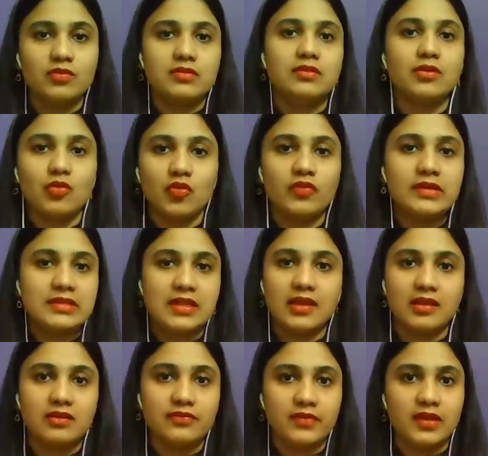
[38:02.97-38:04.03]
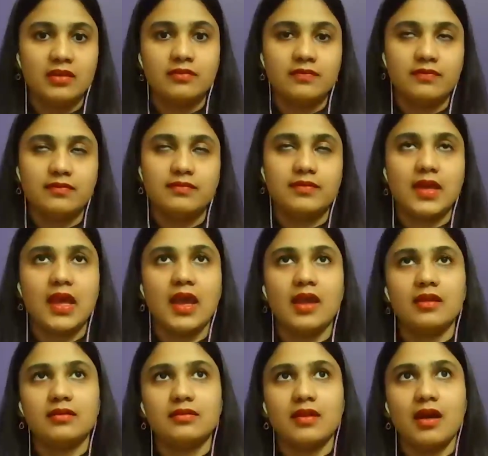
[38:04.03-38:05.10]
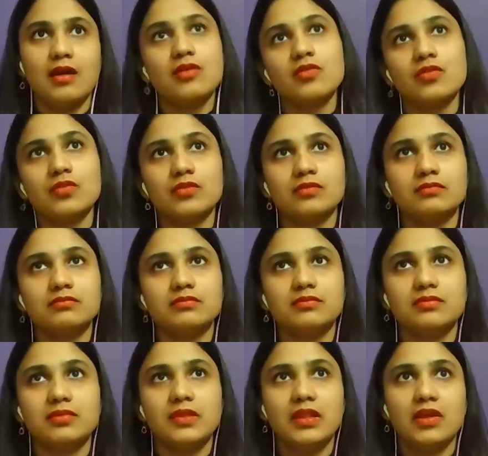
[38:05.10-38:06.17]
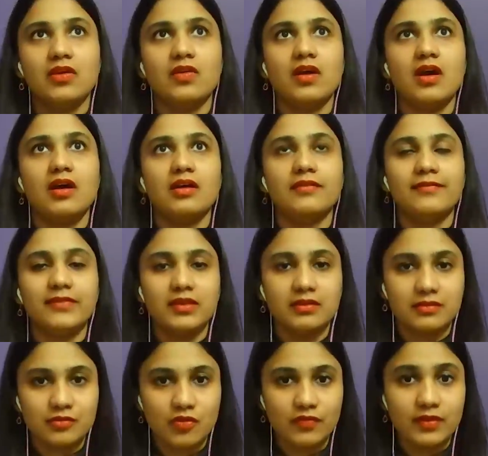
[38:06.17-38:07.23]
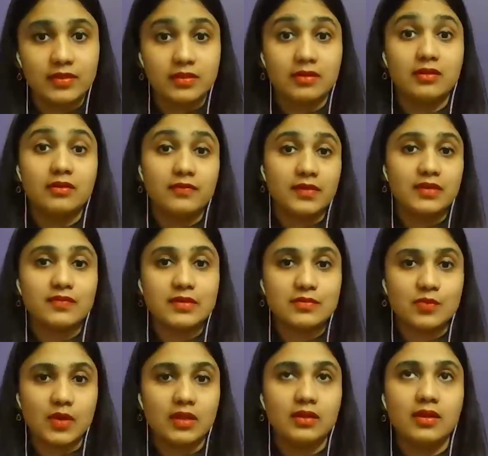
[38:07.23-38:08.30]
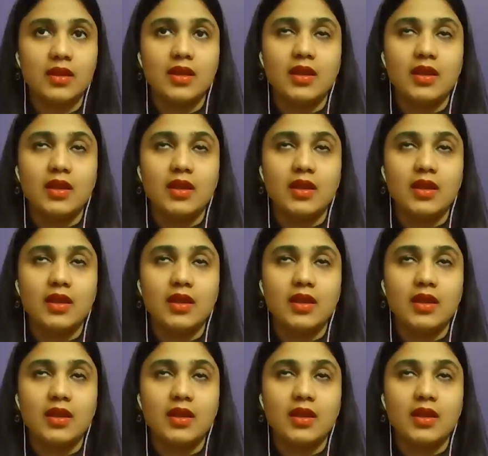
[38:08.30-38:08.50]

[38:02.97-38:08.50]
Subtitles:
there was the COVID second wave, and now there are fears of a third wave as well.